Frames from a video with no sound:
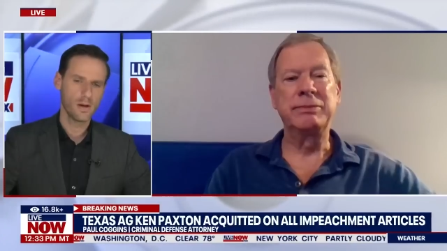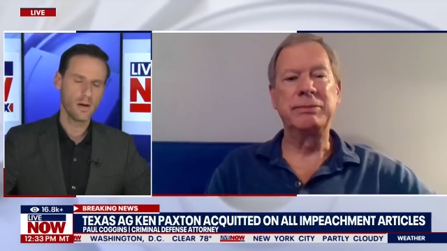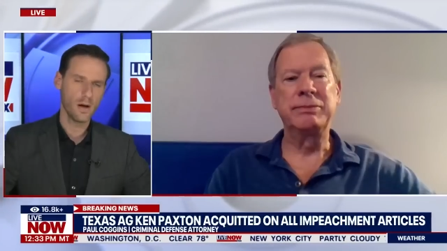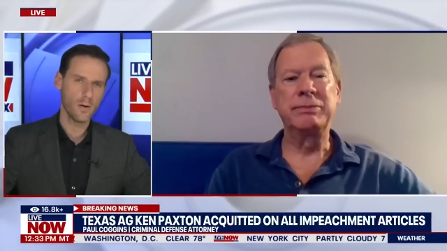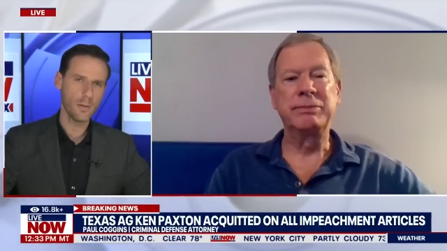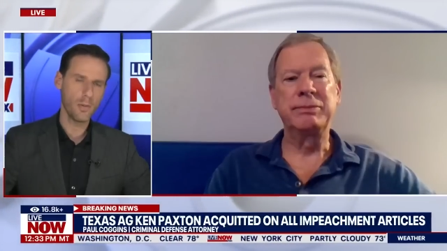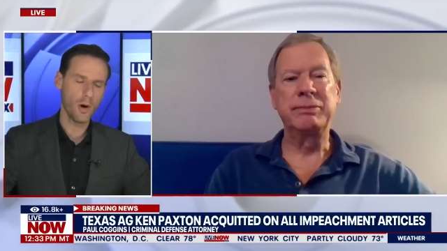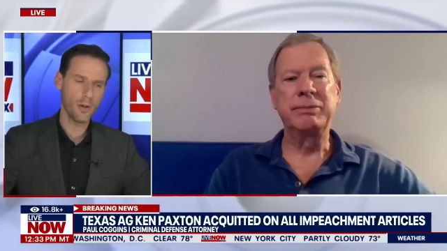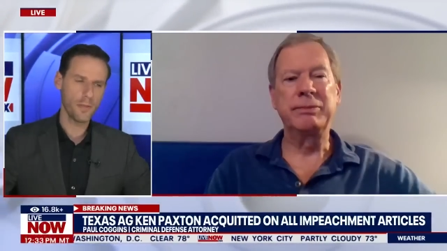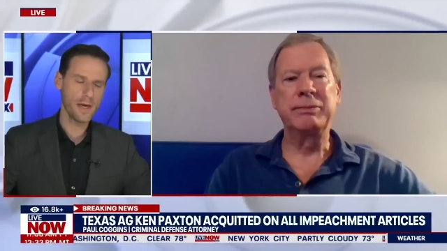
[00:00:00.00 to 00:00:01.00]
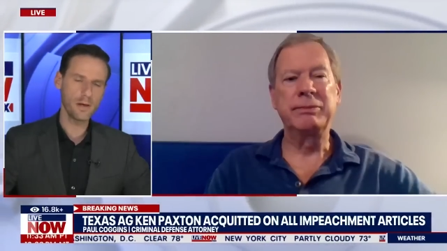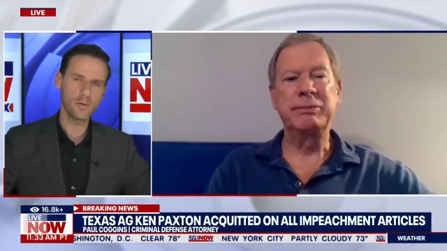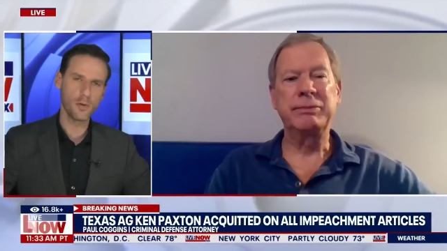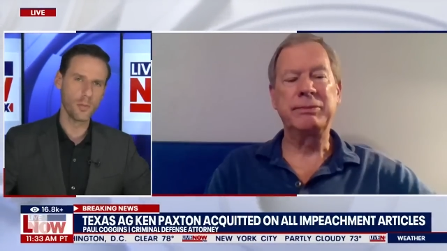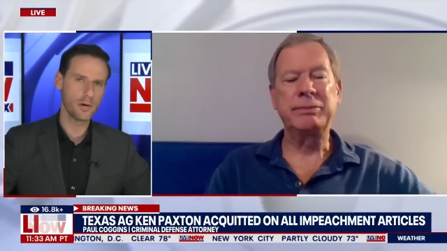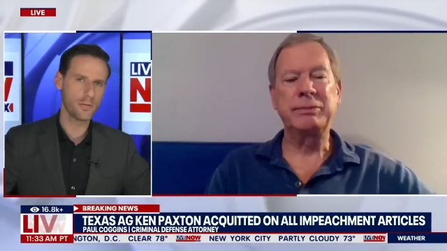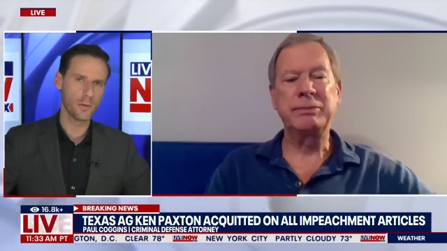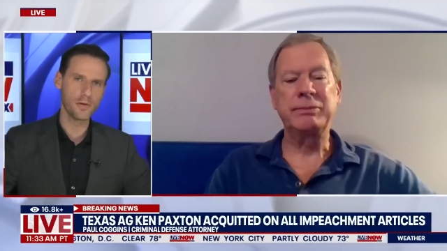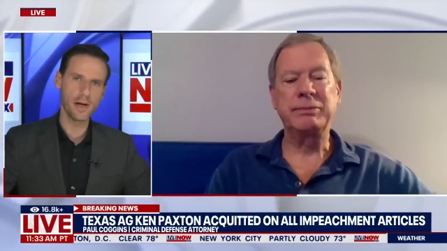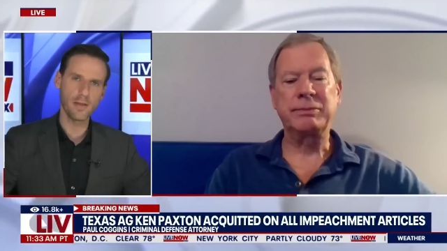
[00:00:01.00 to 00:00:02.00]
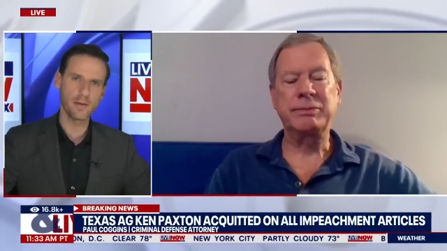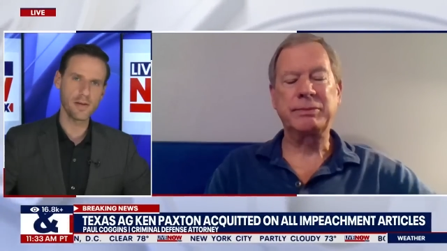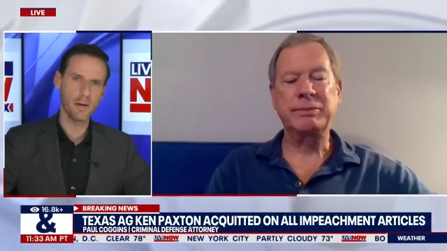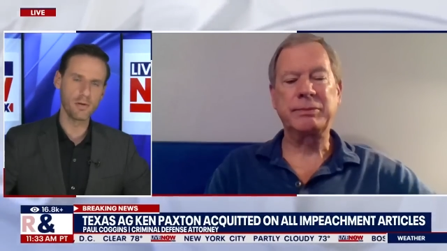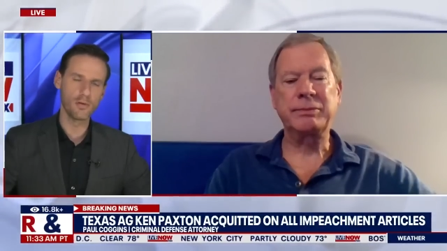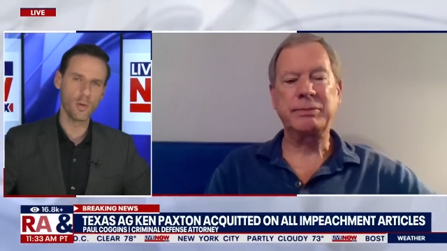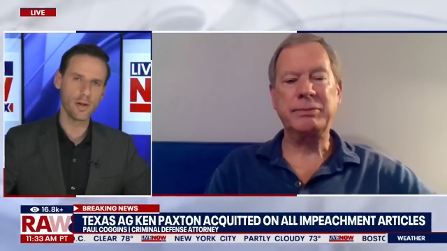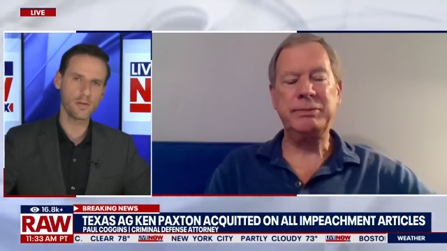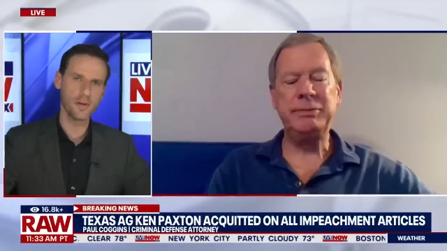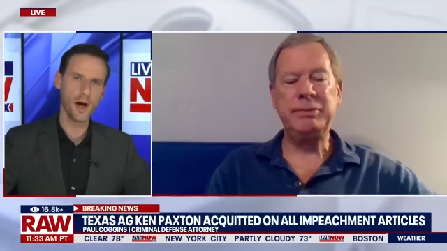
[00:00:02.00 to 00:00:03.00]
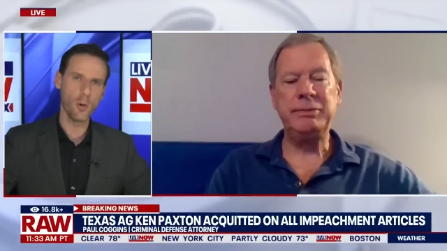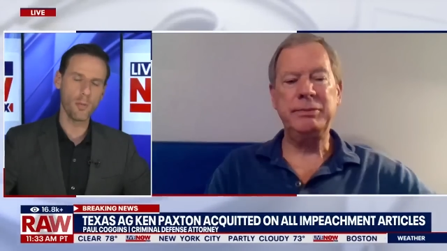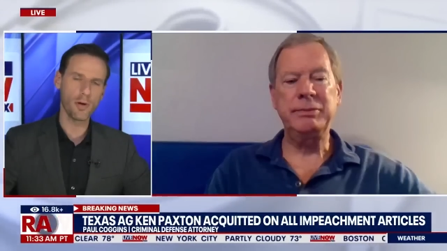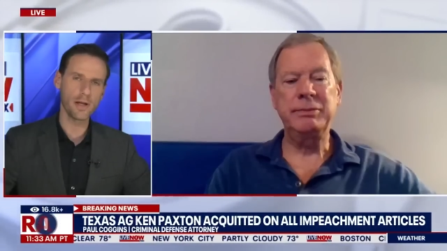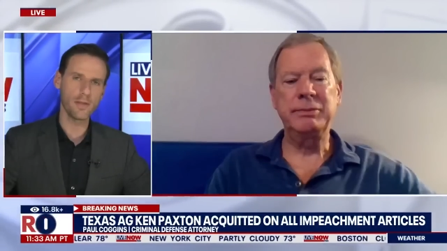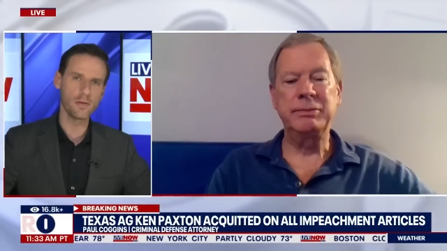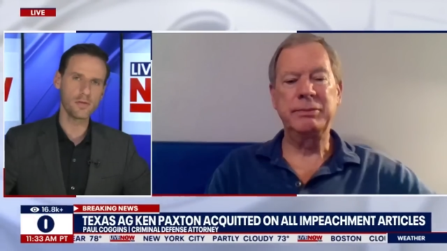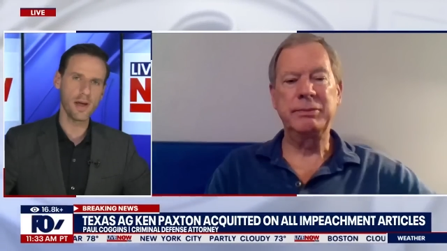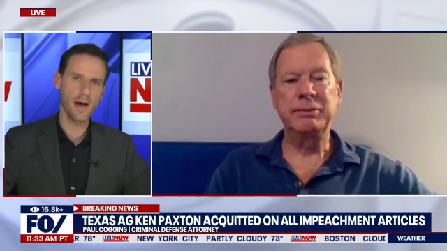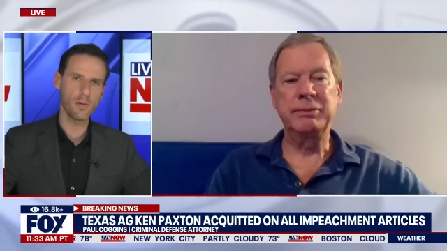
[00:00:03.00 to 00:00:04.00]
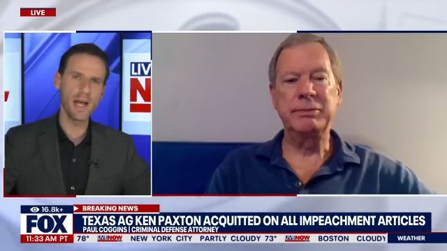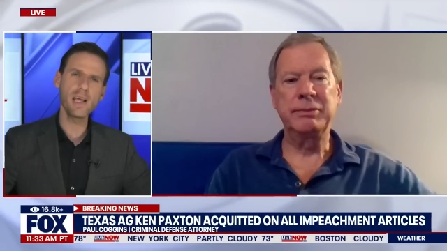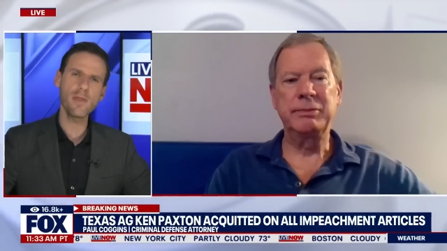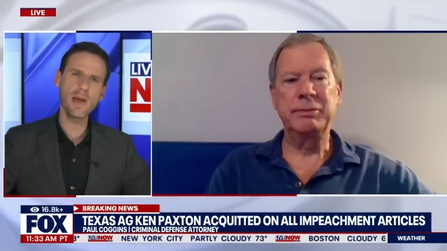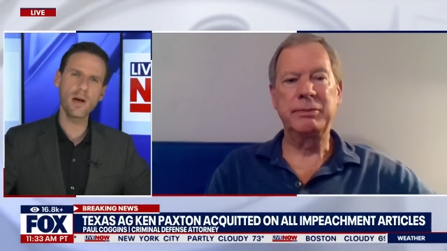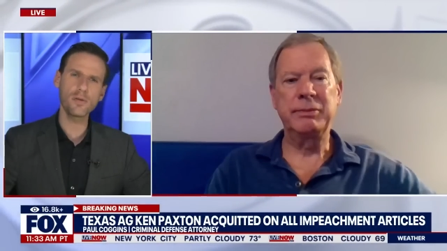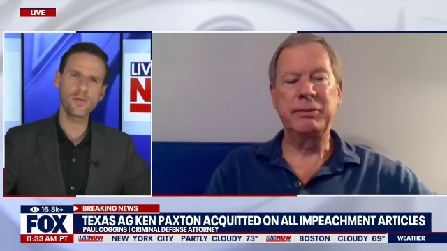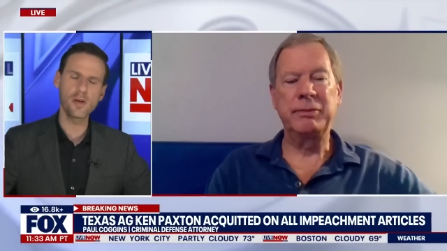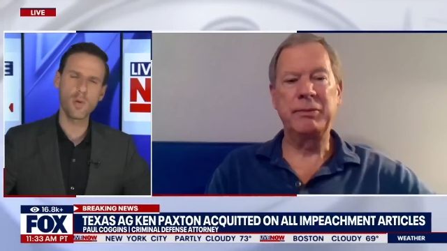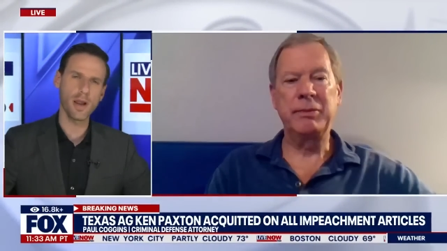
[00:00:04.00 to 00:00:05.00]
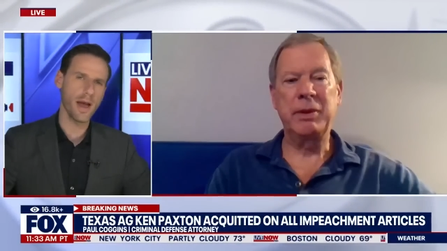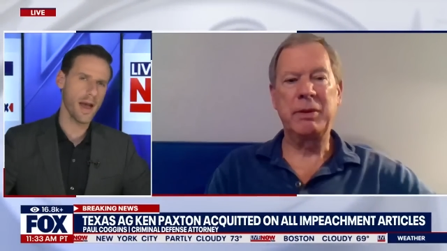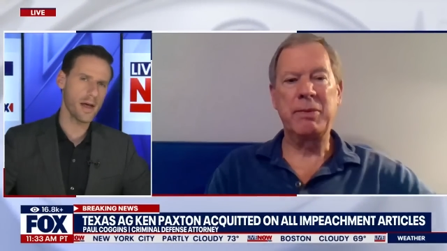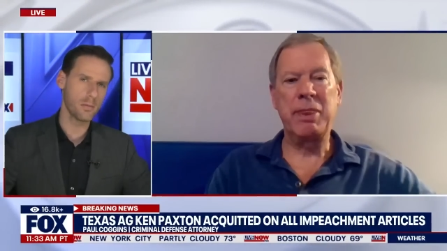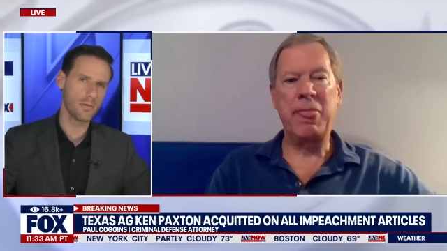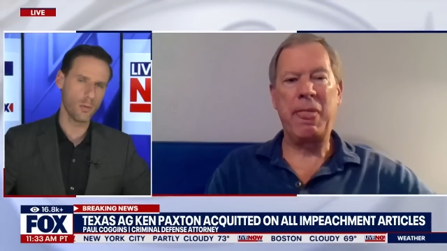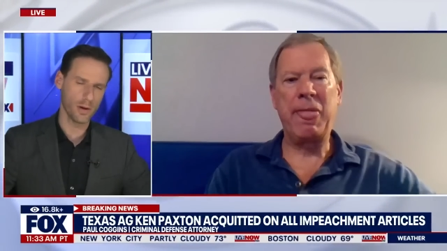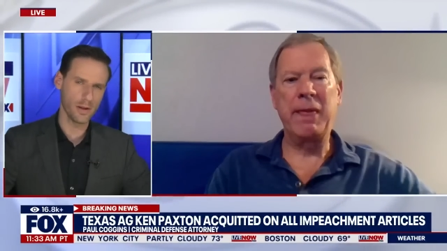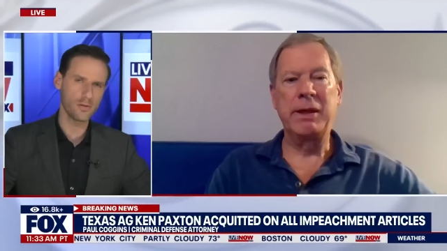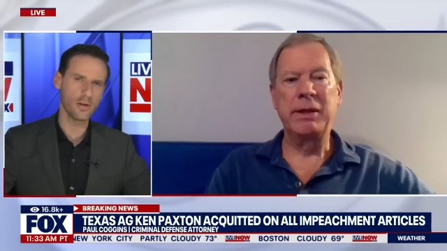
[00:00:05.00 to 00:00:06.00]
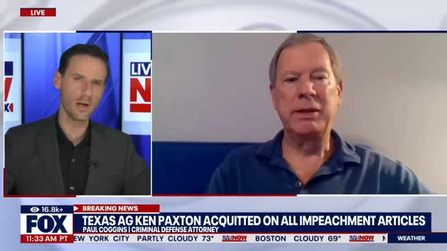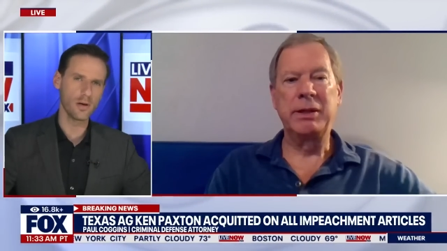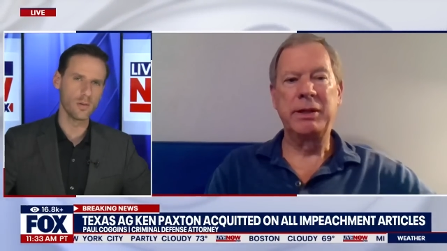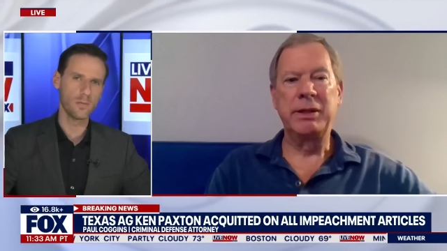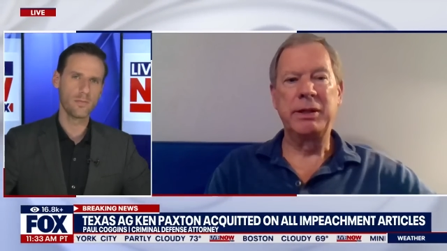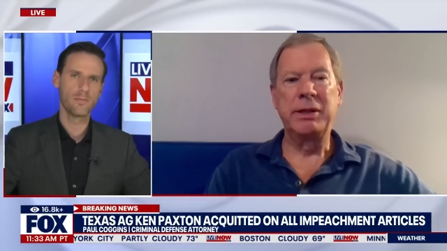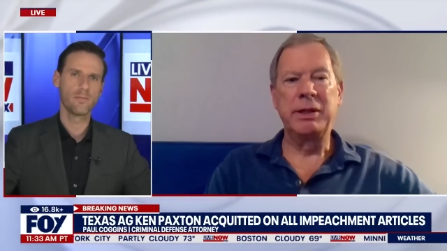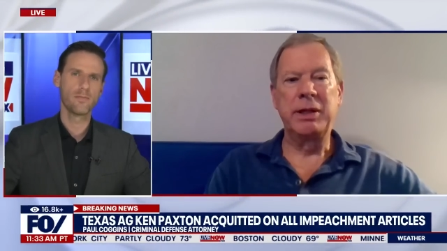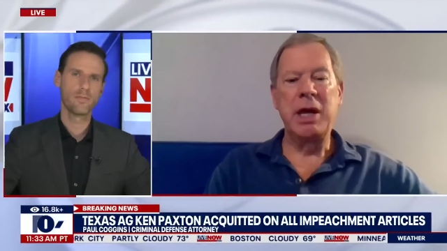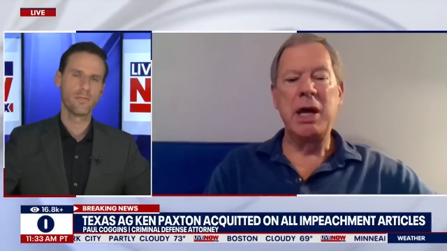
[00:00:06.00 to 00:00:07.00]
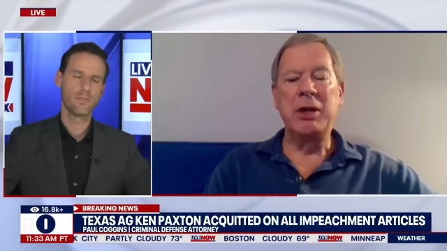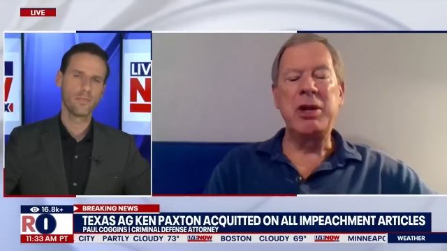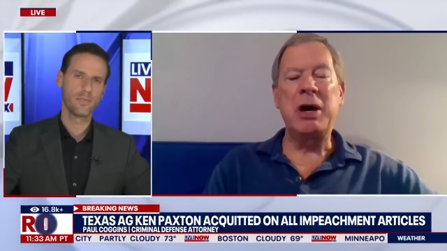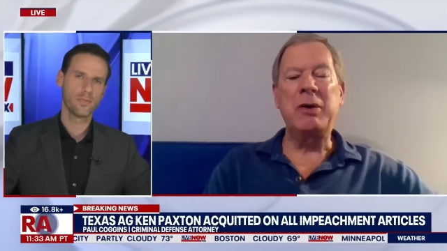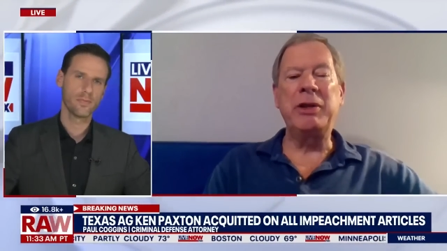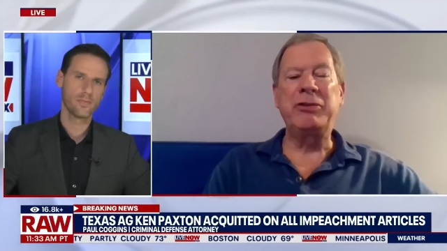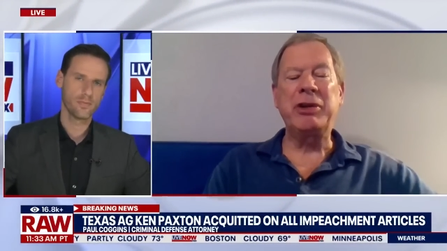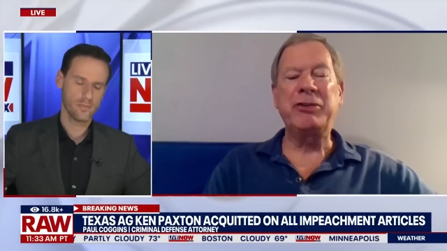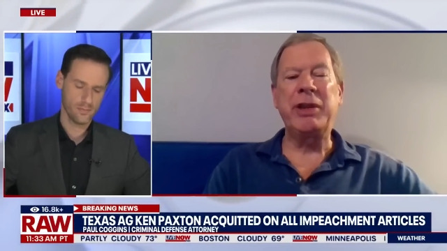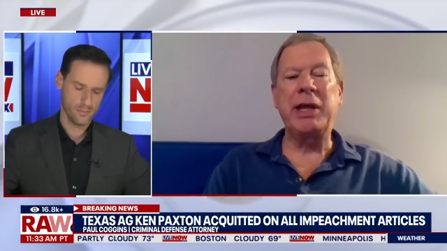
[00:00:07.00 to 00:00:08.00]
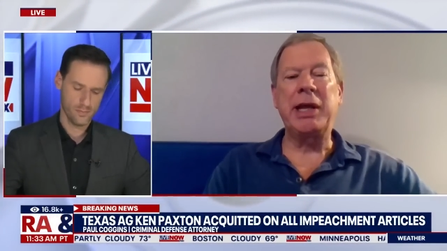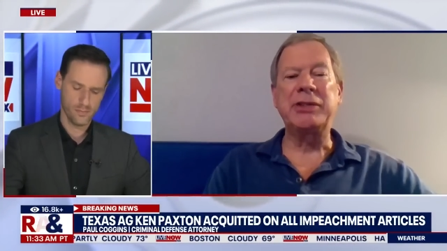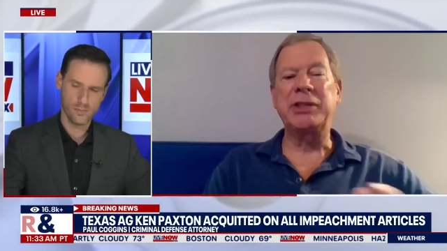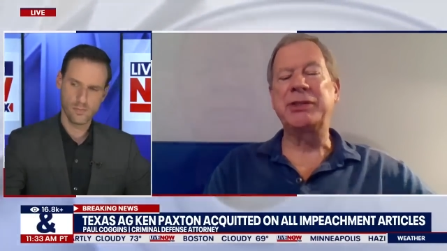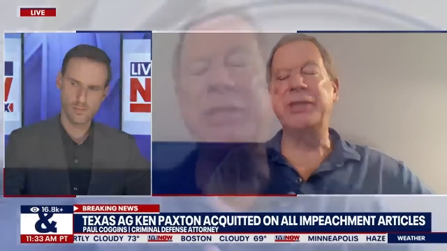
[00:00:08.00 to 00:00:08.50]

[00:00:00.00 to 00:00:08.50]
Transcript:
Speaker 1: All right, Paul, thank you so much for taking the time to join us and help break this down. Anything else that you want to add before I let you go?
Speaker 2: No, it's just that, as I